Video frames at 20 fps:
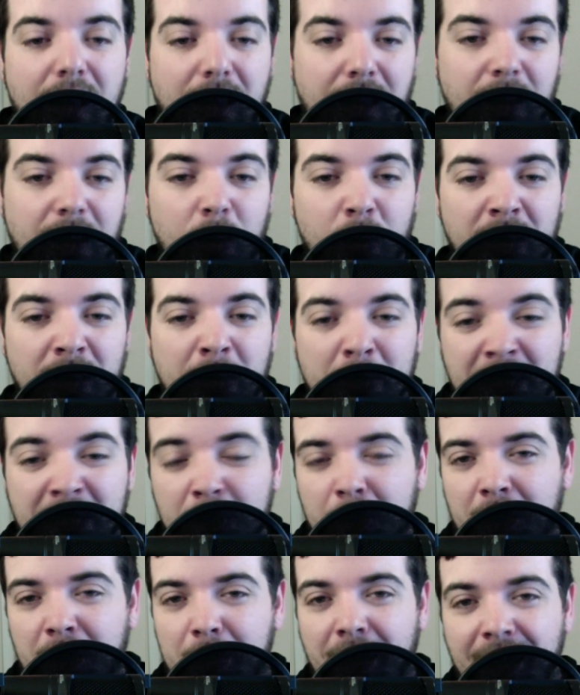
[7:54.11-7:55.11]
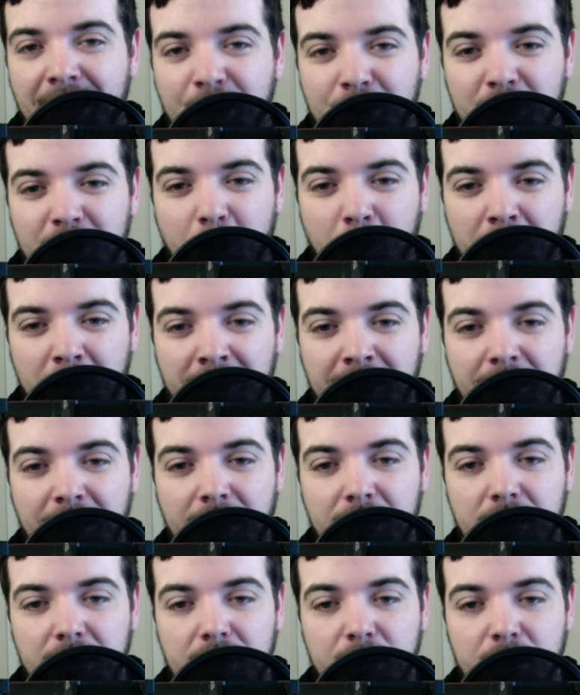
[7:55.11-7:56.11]
And what I mean by batch recording
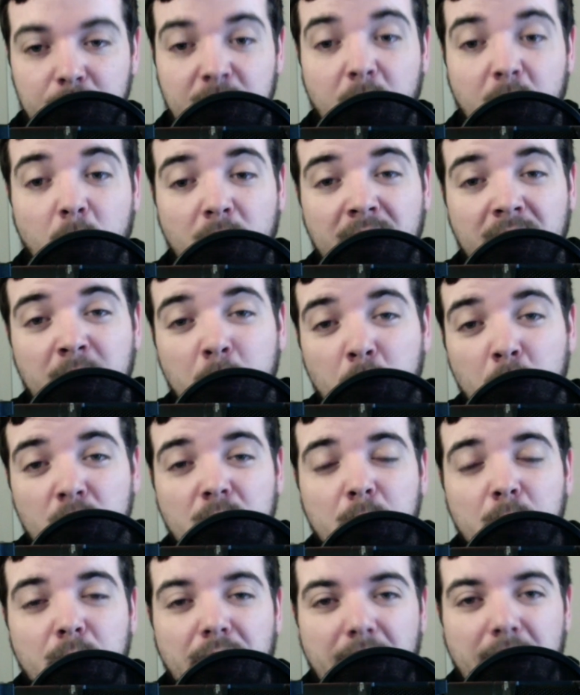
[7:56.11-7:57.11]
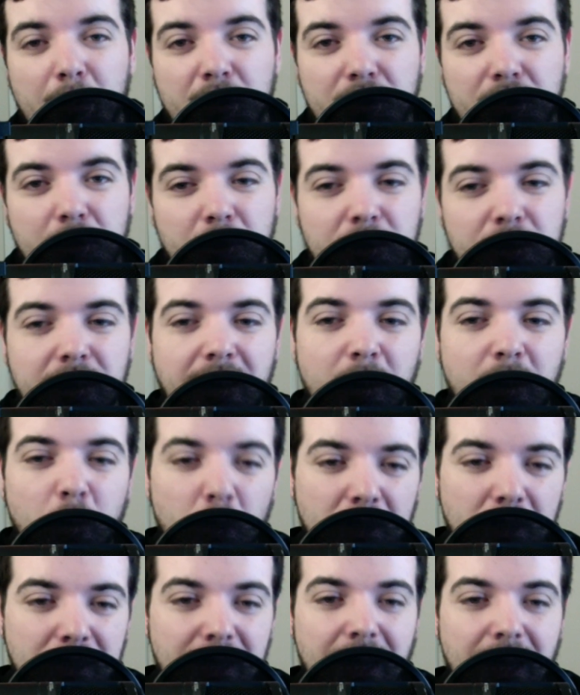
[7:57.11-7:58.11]
is recording multiple episodes at
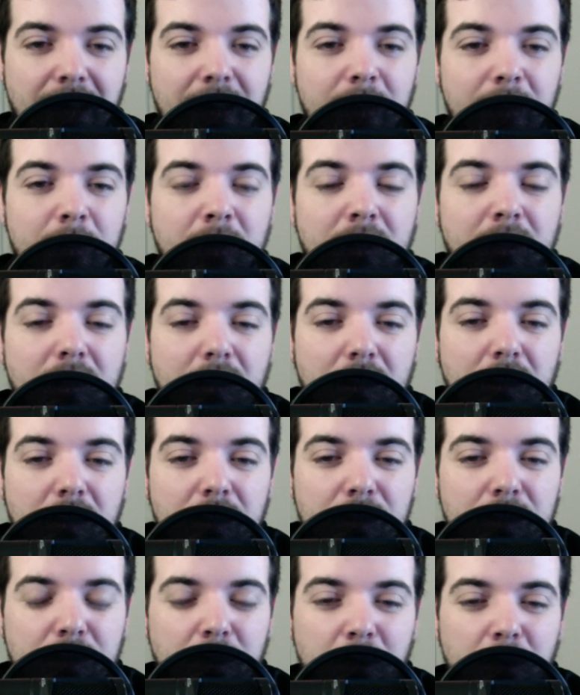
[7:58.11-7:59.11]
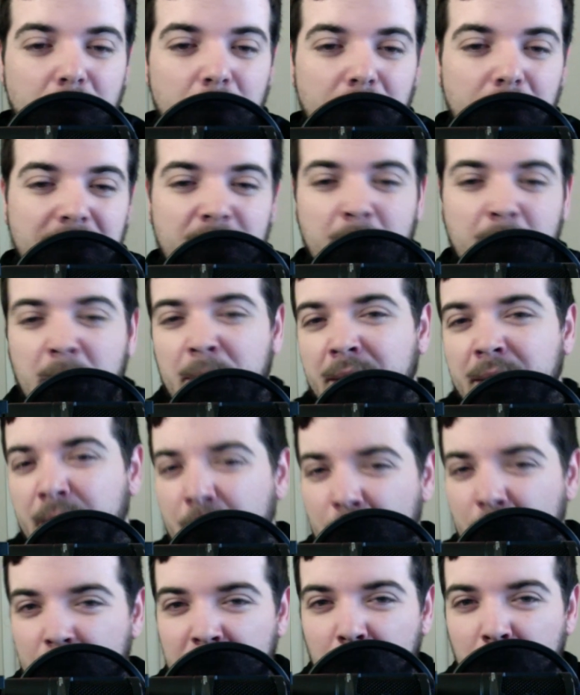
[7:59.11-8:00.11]
one time. So this may be a
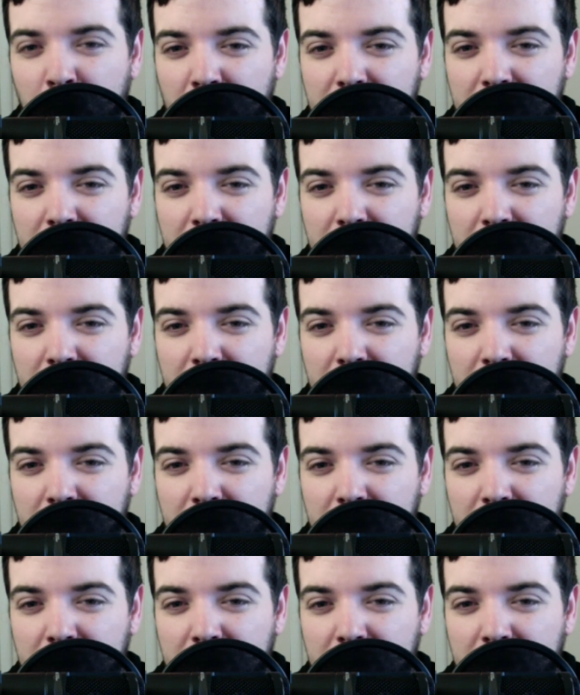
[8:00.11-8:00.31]
little bit more